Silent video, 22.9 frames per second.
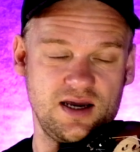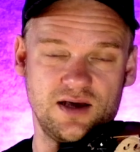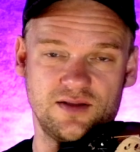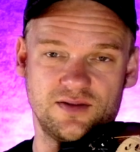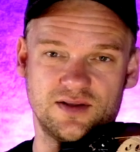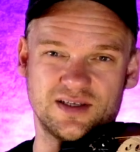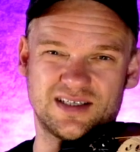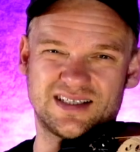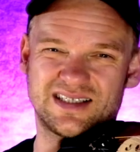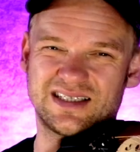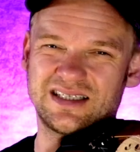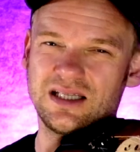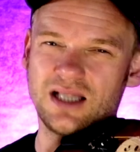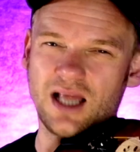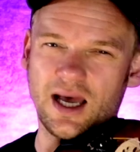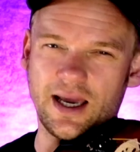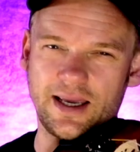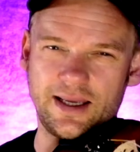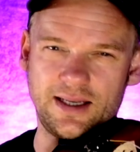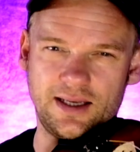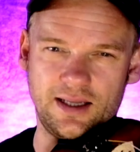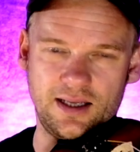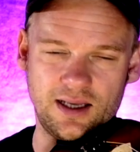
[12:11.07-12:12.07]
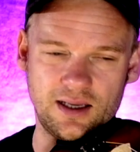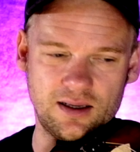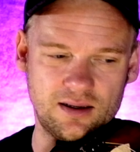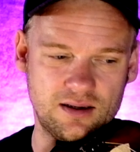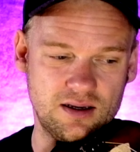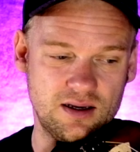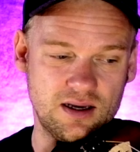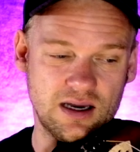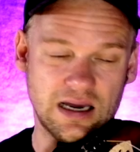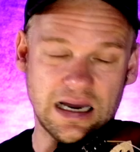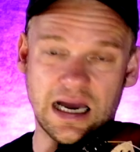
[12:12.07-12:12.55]
the
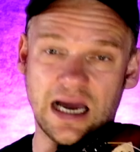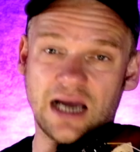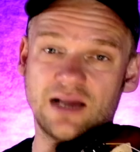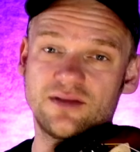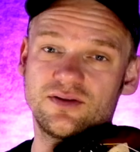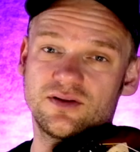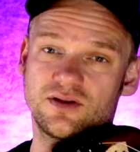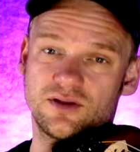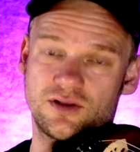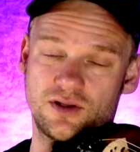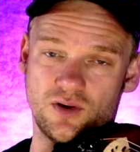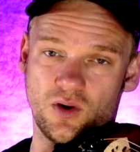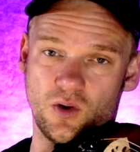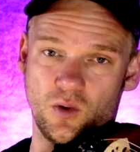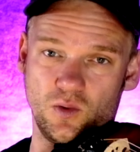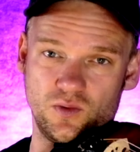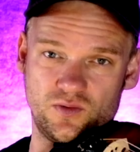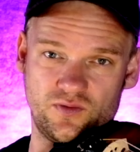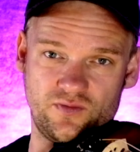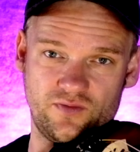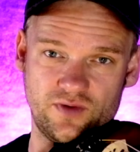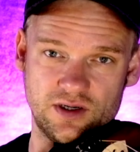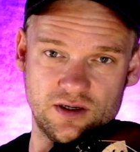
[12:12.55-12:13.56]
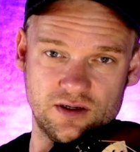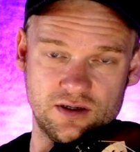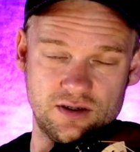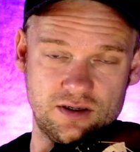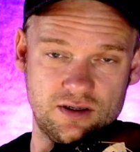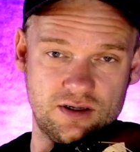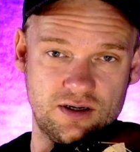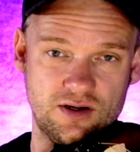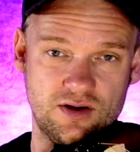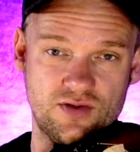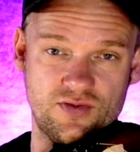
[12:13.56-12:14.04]
sliding under the old
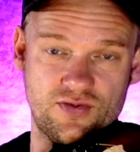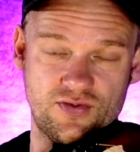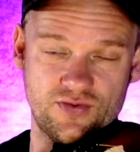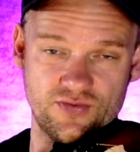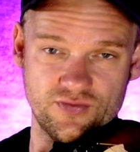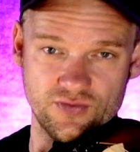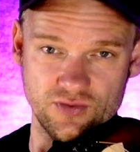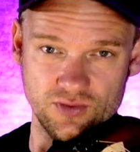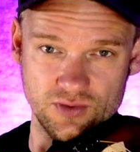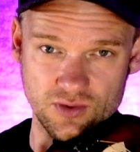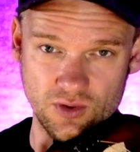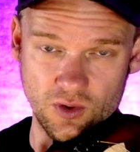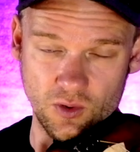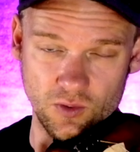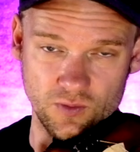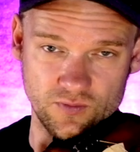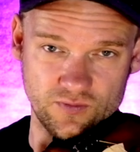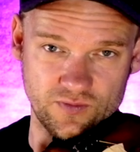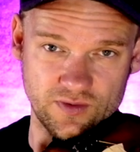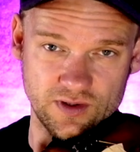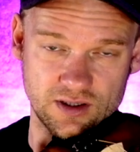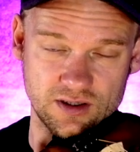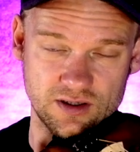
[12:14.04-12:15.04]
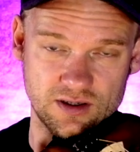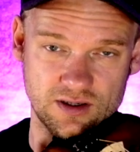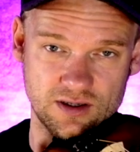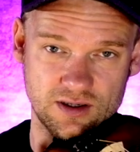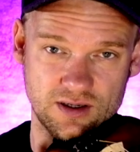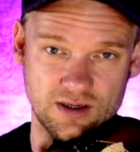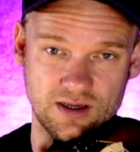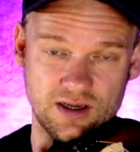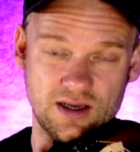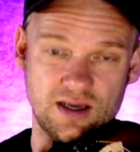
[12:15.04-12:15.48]
finger, through the old finger,